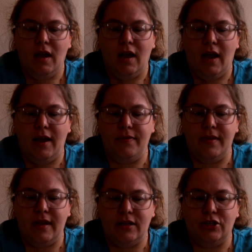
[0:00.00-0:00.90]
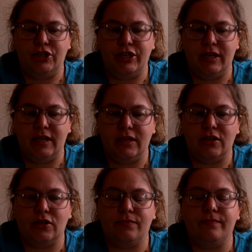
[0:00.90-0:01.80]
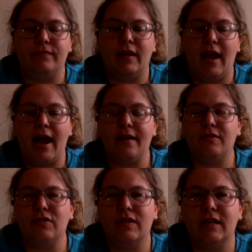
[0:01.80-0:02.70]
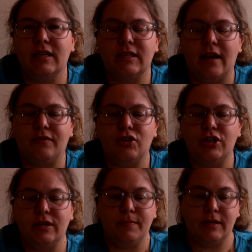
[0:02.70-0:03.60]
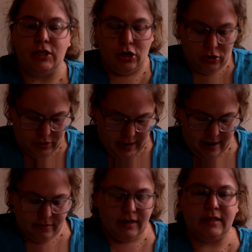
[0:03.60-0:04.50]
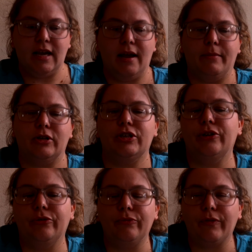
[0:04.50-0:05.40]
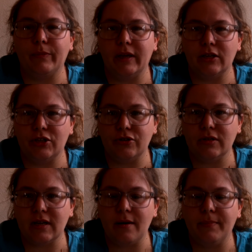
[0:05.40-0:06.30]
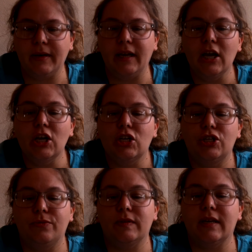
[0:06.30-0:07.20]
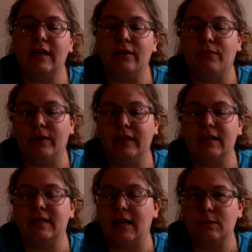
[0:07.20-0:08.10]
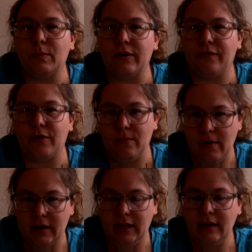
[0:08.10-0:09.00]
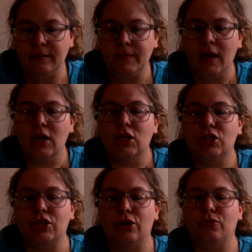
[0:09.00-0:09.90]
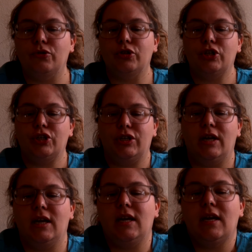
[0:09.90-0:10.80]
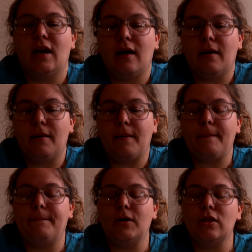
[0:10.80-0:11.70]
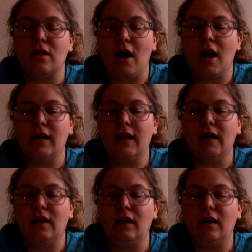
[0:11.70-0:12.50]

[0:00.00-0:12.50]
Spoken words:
And then after she had been turned down a time or two from the insurance company, she was getting really desperate for money. So she plotted